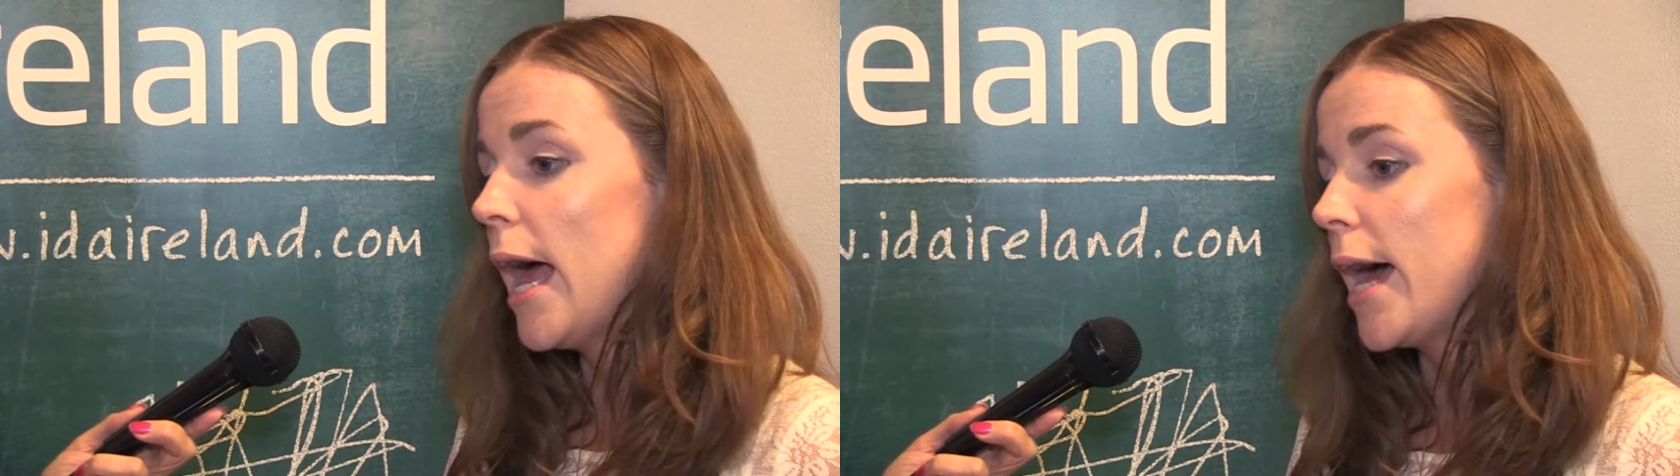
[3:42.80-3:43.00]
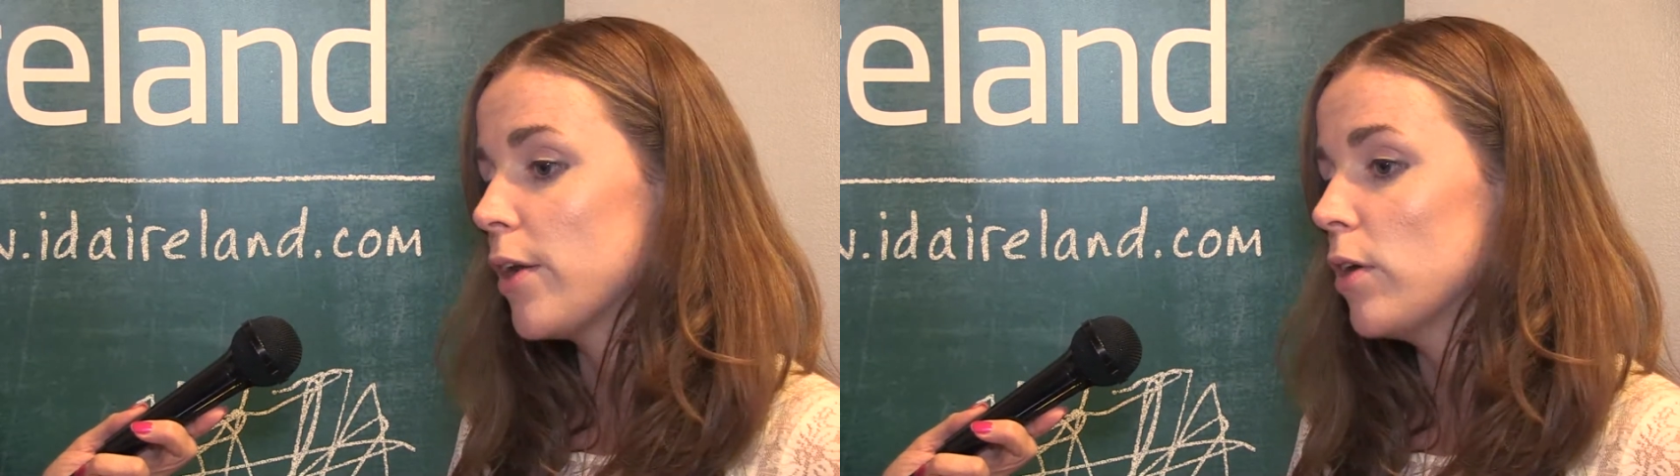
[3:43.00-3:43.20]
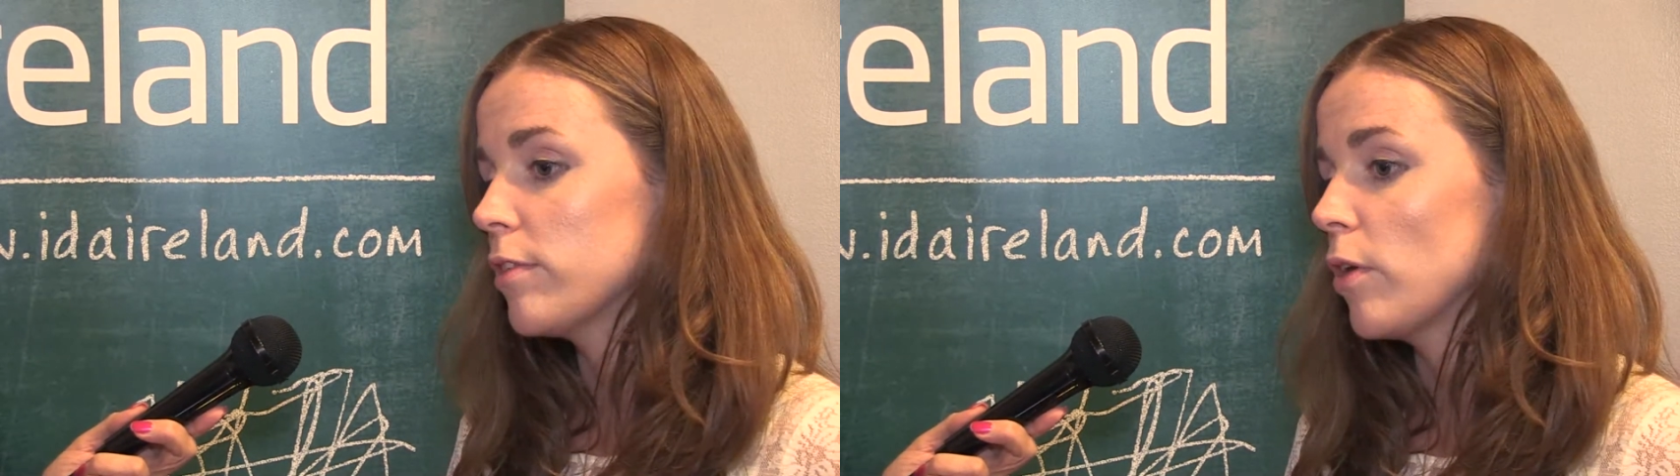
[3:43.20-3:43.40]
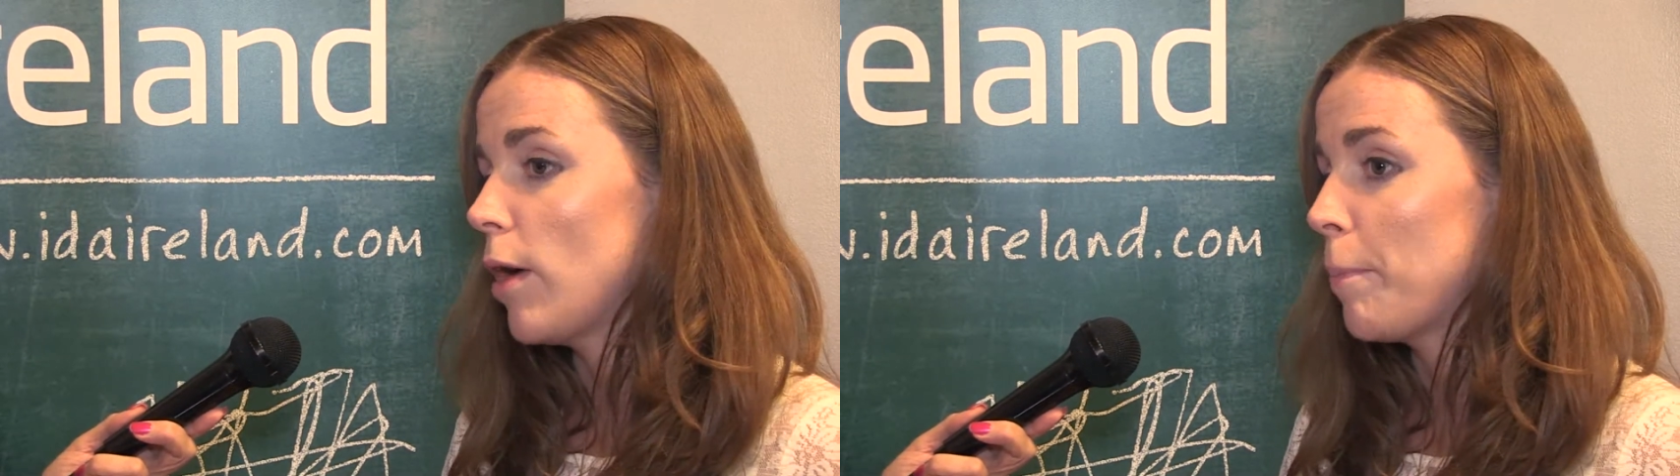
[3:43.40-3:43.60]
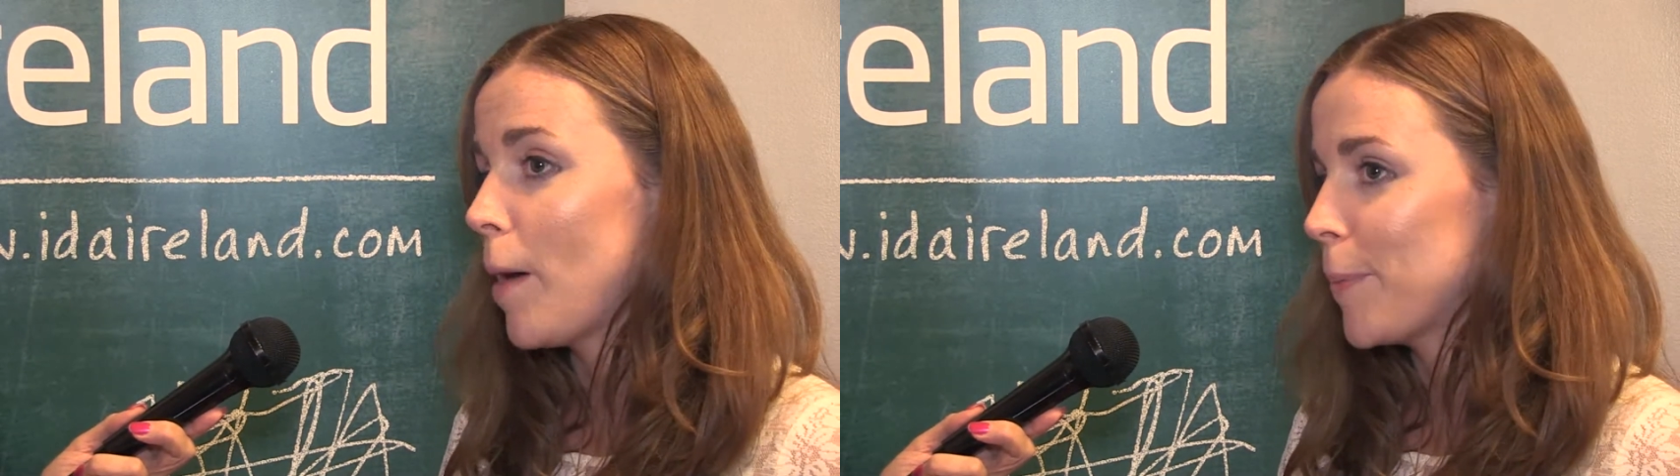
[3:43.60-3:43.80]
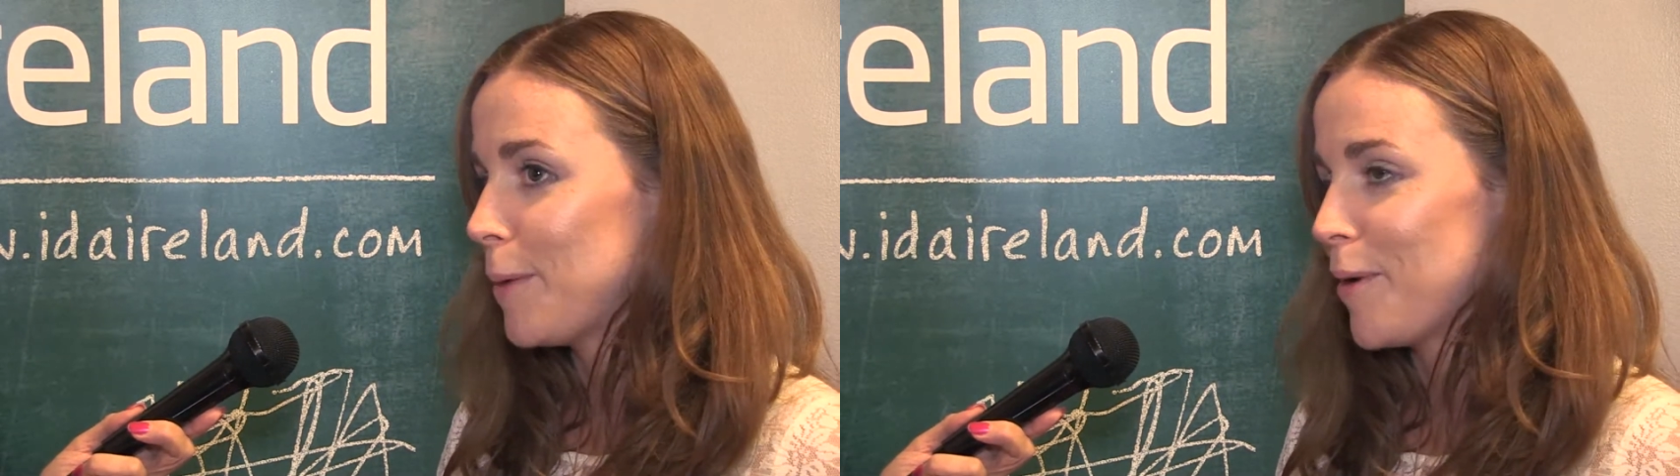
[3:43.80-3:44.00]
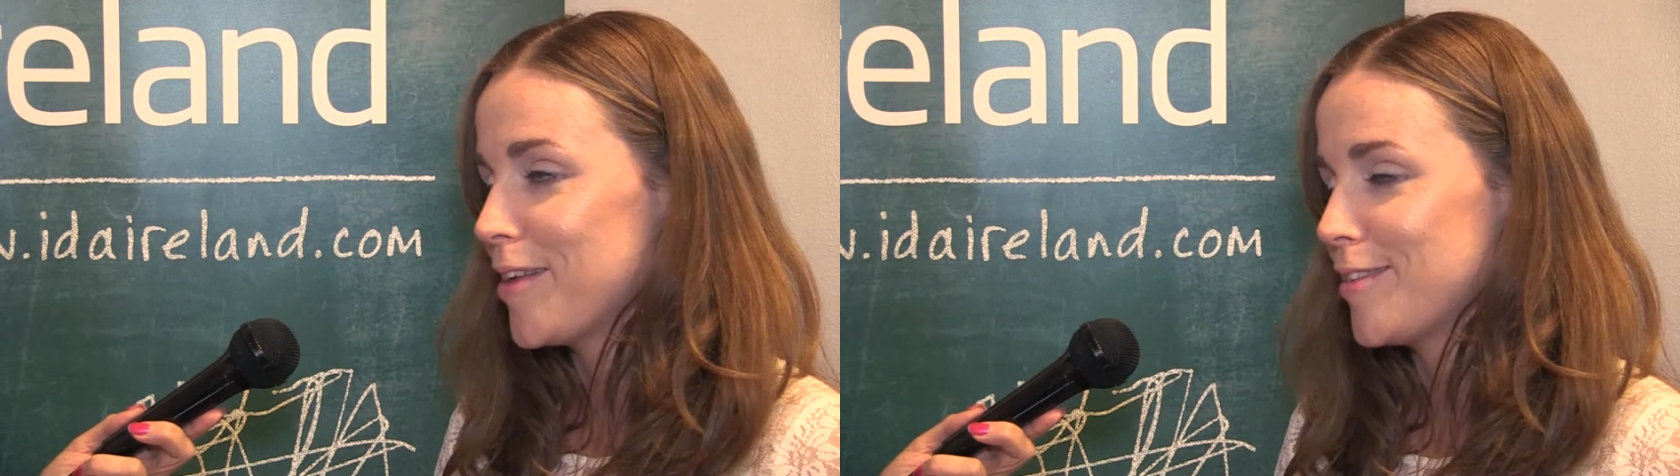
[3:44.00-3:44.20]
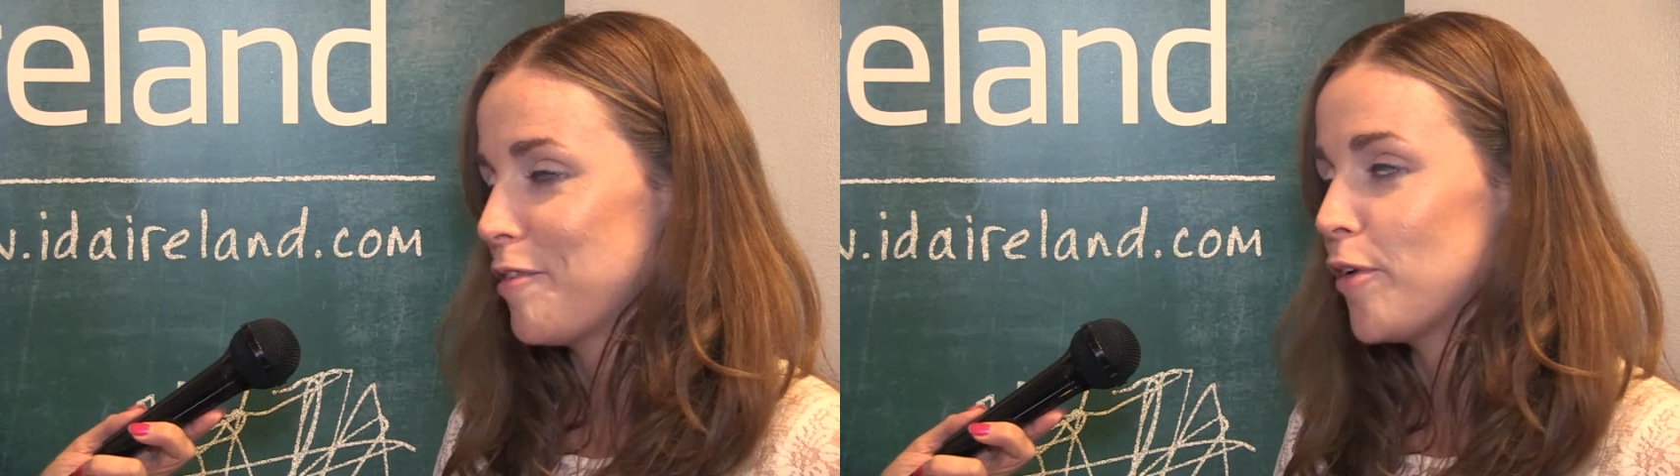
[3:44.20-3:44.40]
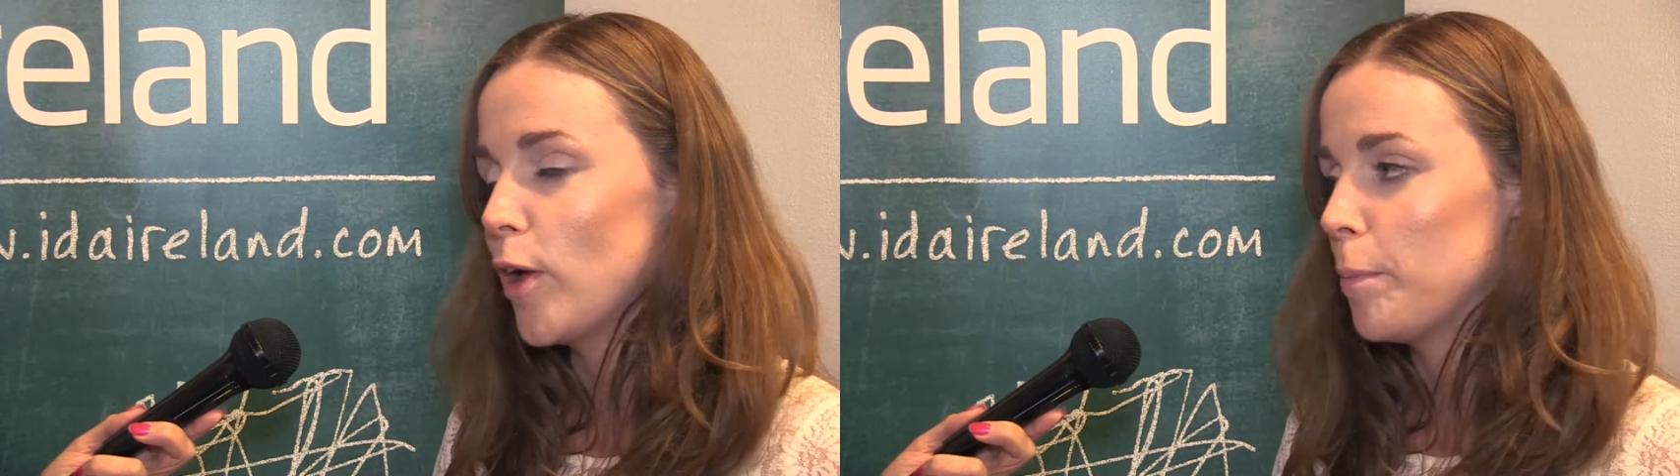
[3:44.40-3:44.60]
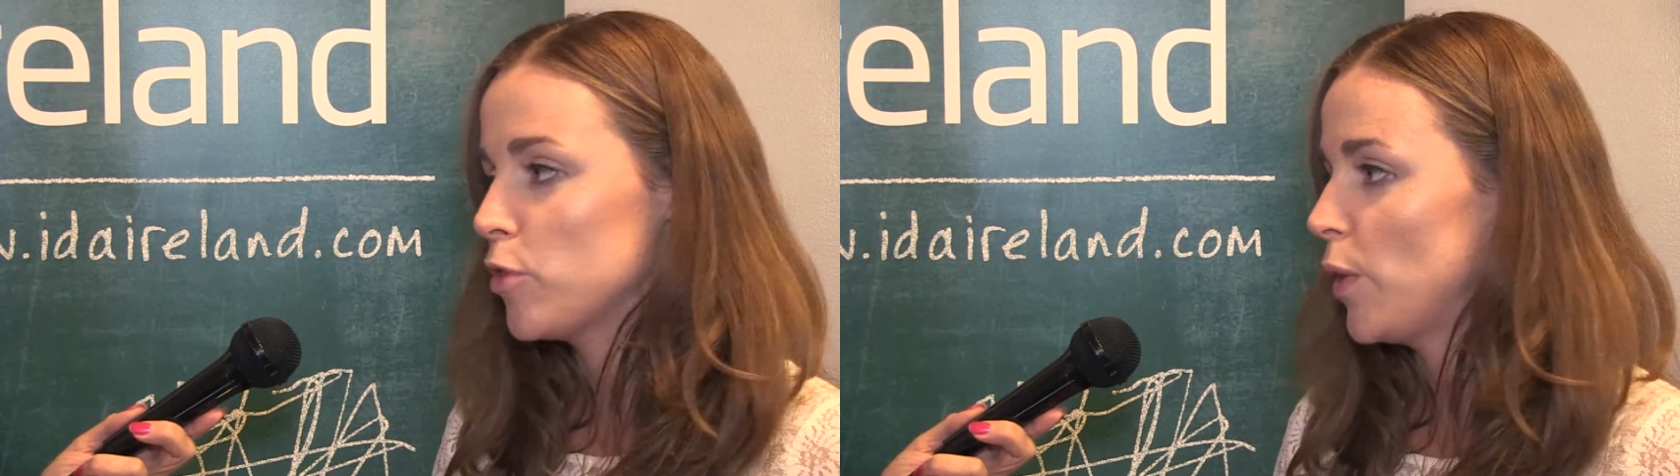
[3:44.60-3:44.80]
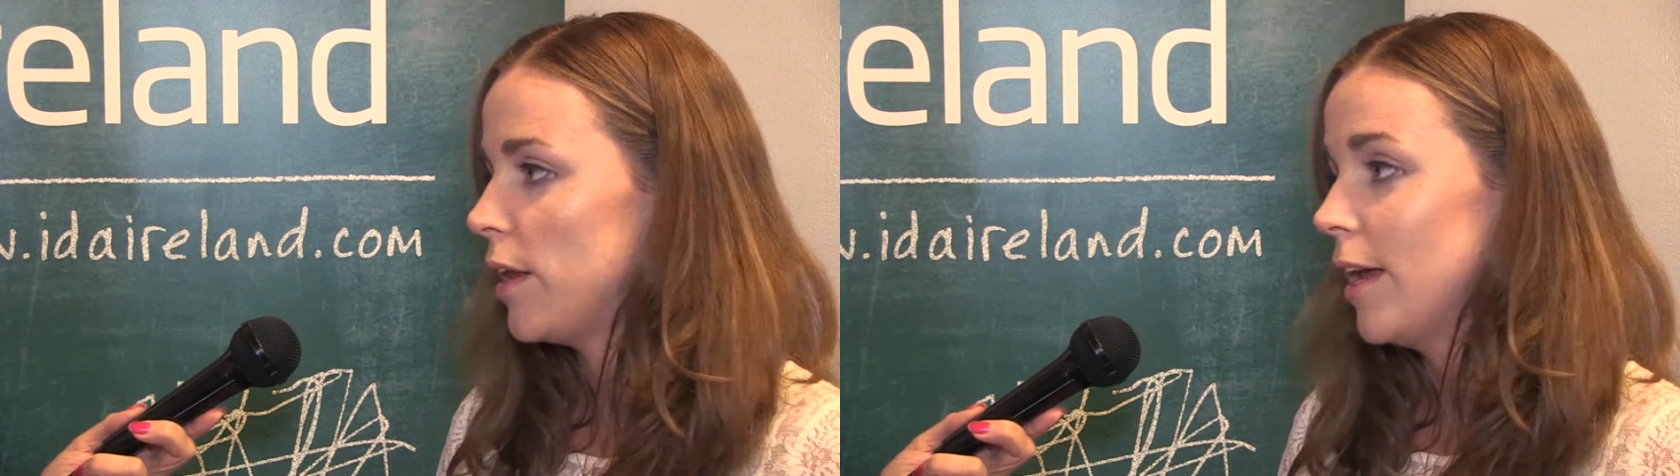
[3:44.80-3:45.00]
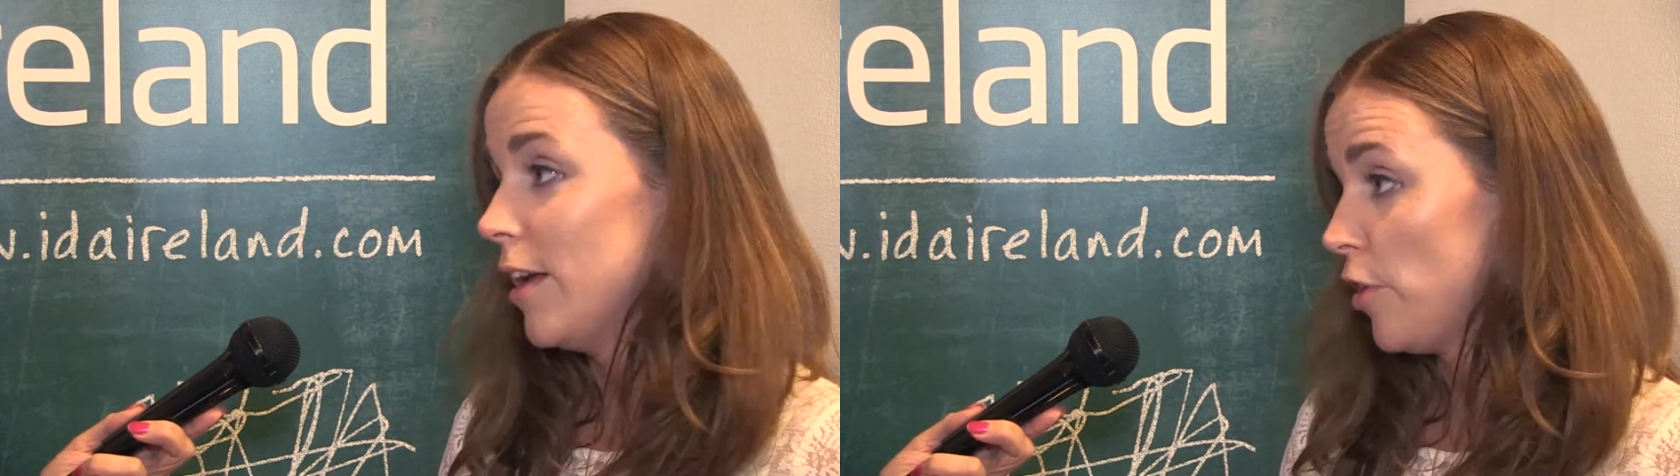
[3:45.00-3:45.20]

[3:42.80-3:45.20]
and also property prices have fallen between